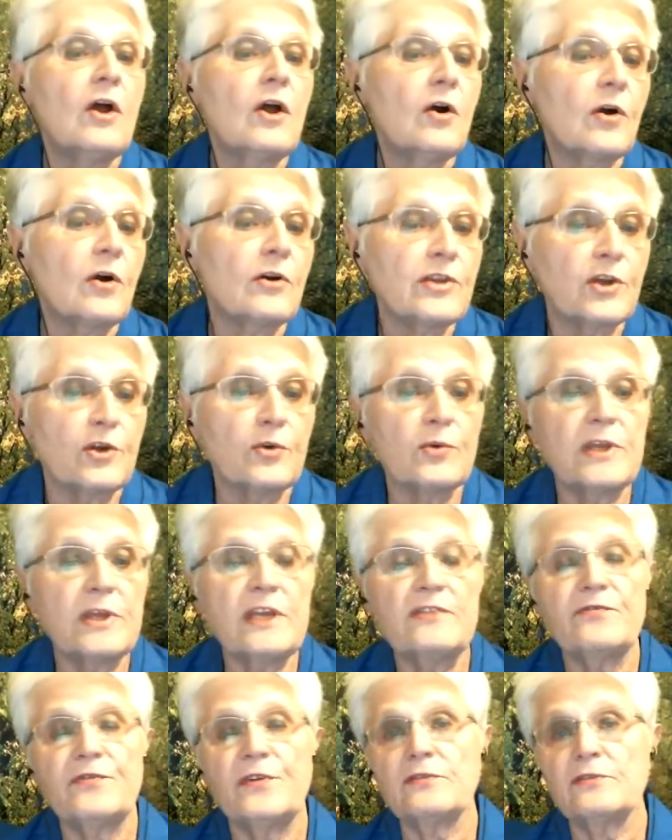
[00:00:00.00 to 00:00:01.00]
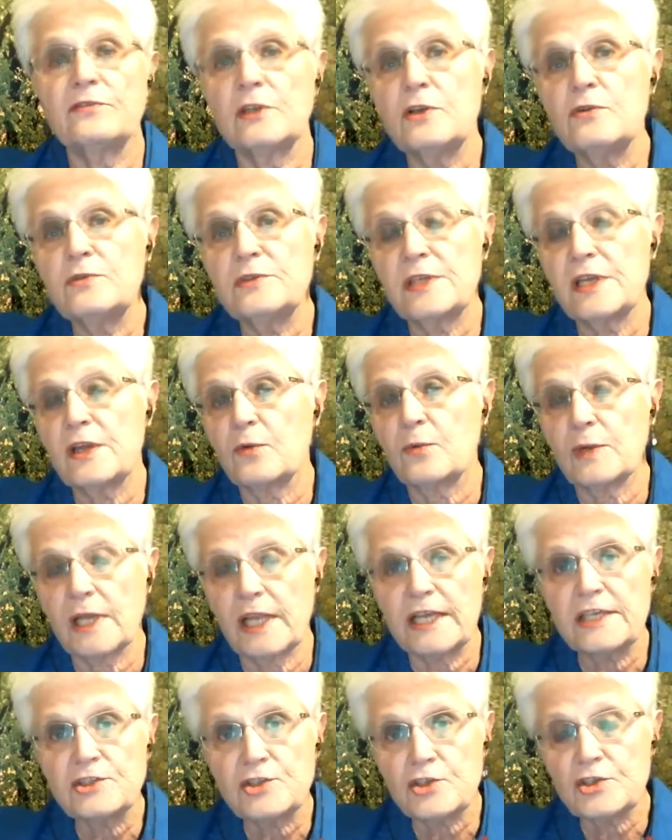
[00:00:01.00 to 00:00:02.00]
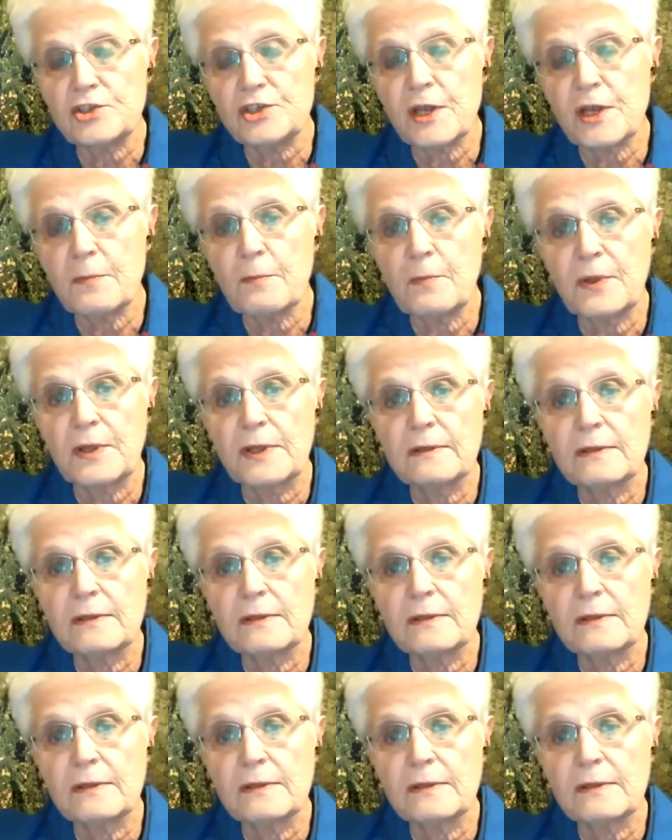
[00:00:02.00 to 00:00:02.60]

or the grief of losing a relationship?